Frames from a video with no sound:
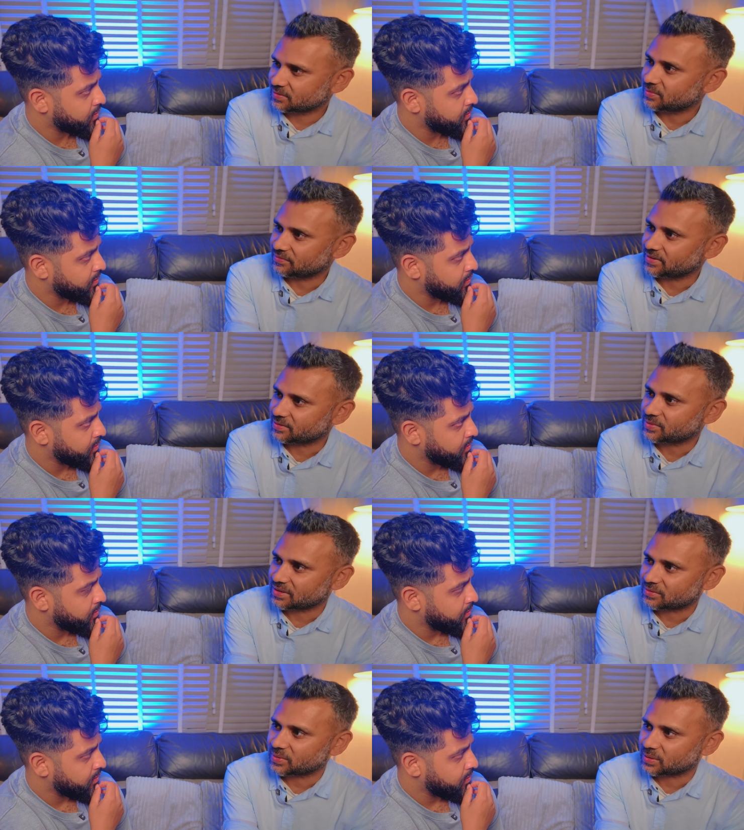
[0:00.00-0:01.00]
Speaker 1: quite
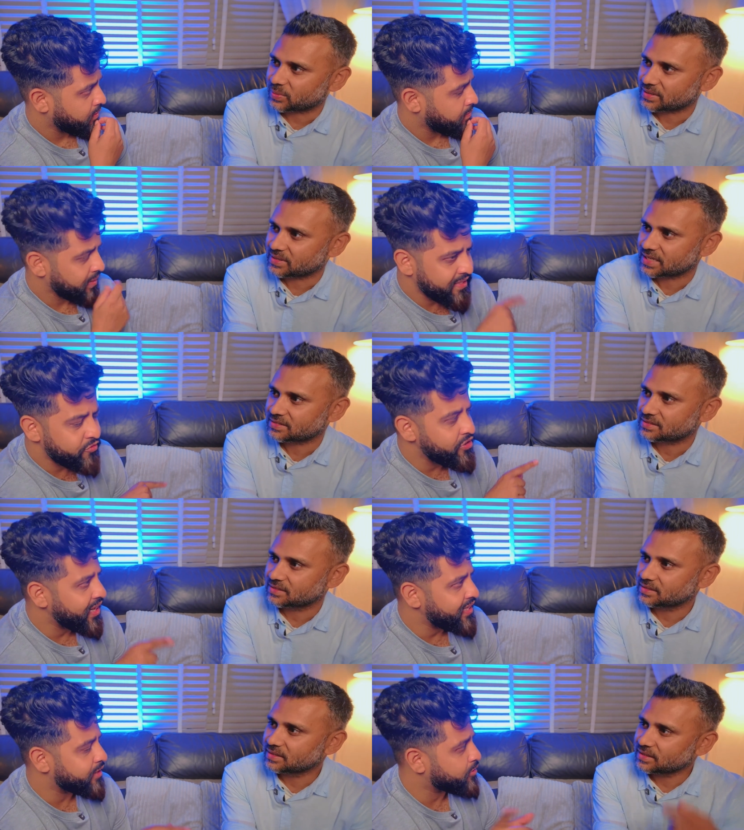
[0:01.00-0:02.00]
quite quite, quite
Speaker 2: nice. Is
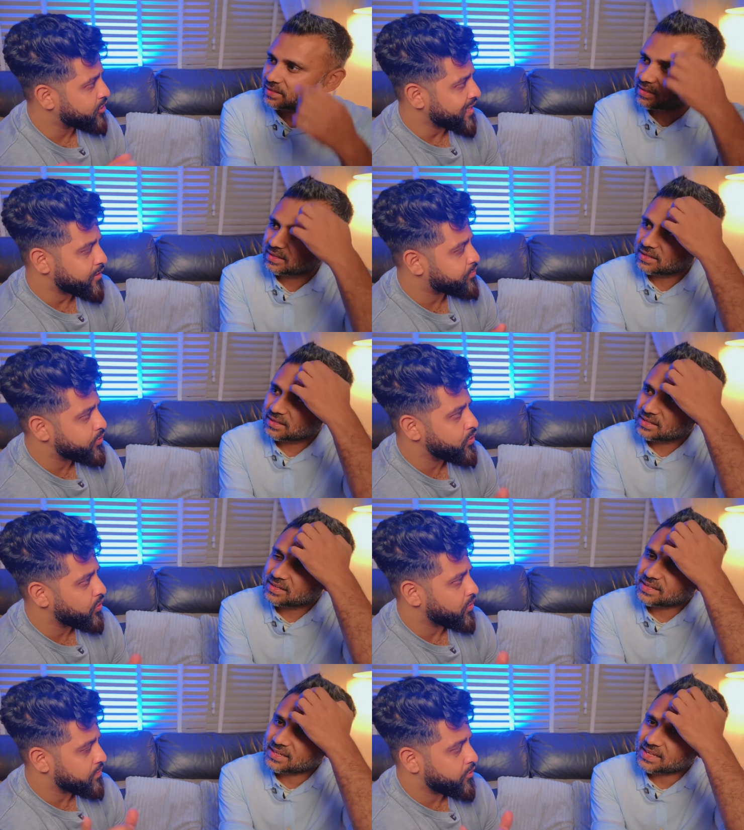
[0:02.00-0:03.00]
it related? Because that's a
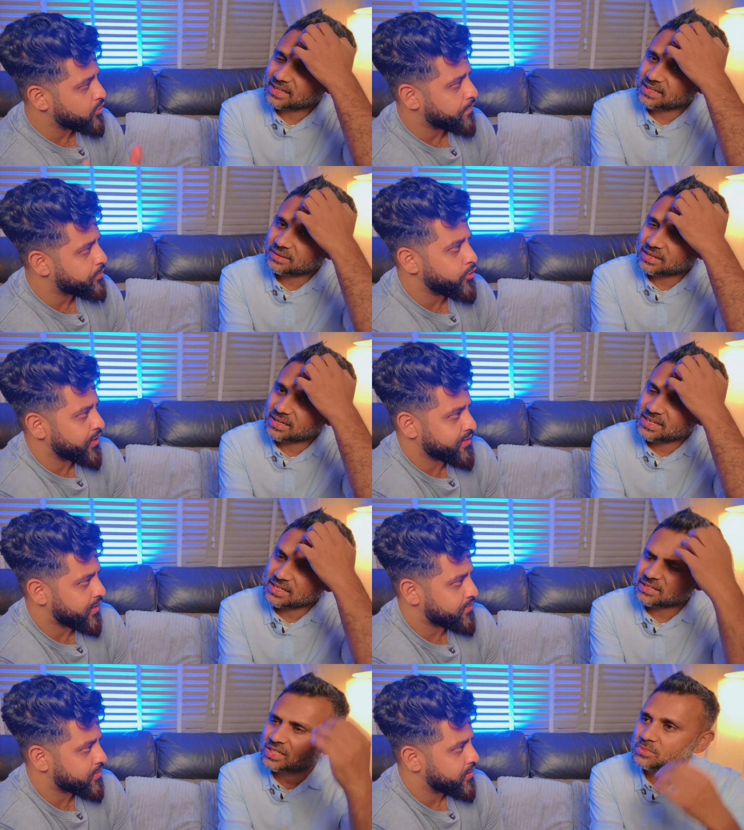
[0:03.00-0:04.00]
pure
Speaker 1: yeah. Those are pure
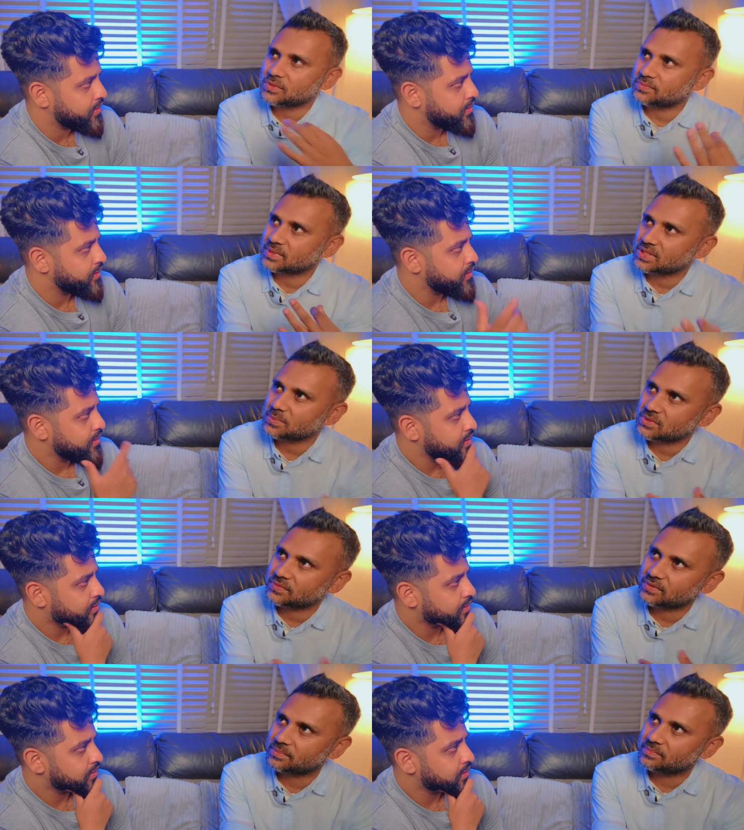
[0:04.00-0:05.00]
exams. In, in terms of in terms
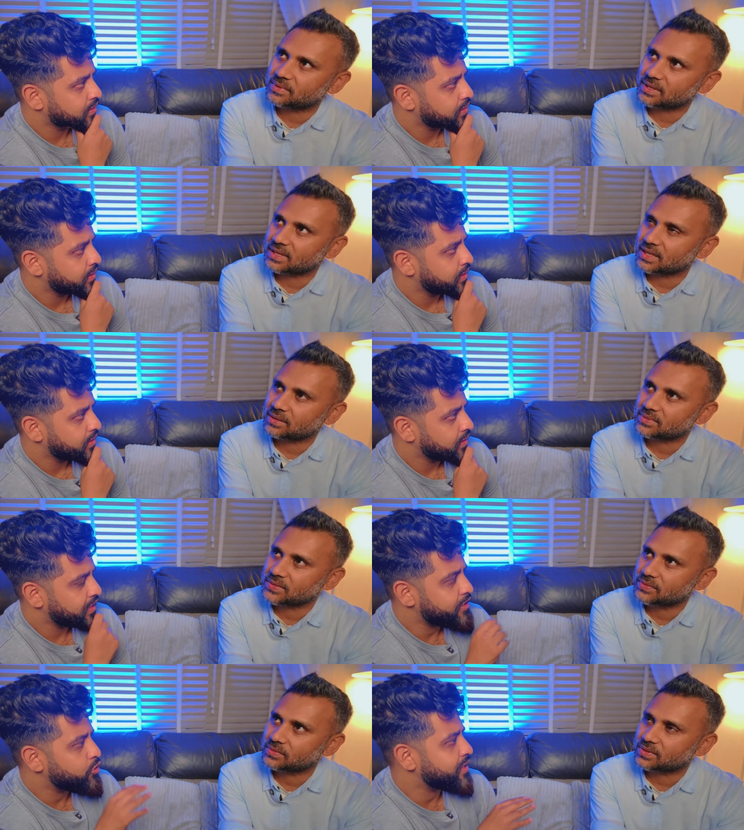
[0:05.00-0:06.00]
of um
Speaker 2: how
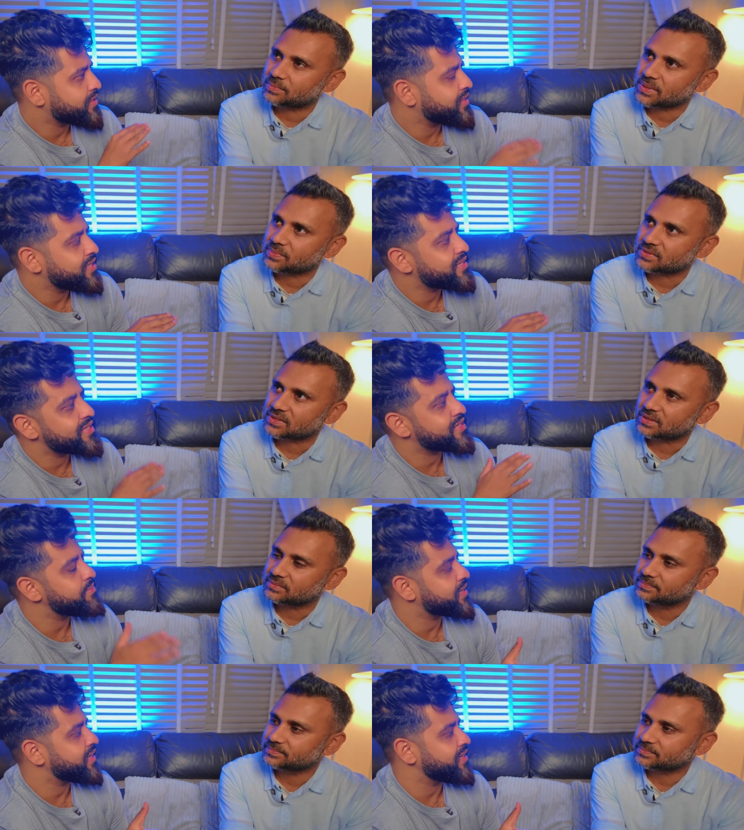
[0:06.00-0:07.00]
difficult. Let's look at the statistics
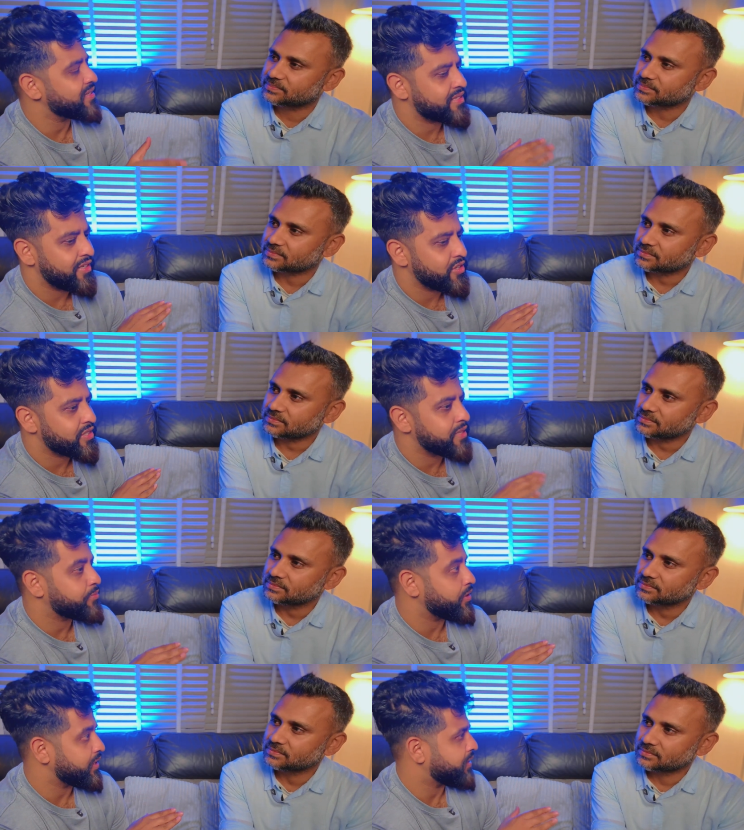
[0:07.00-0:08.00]
and mechanics
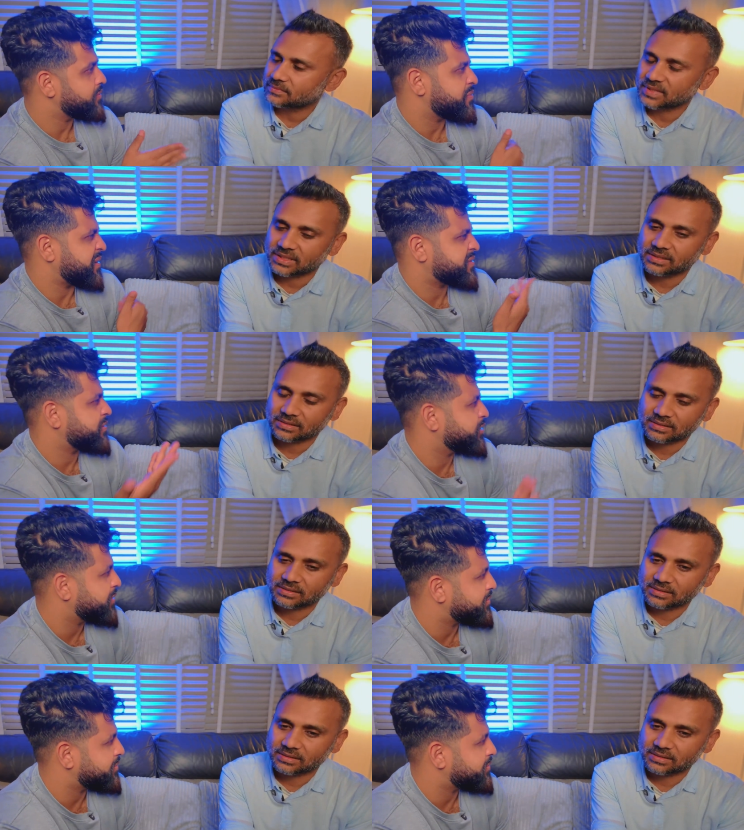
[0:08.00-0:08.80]
separately. But okay. Some of them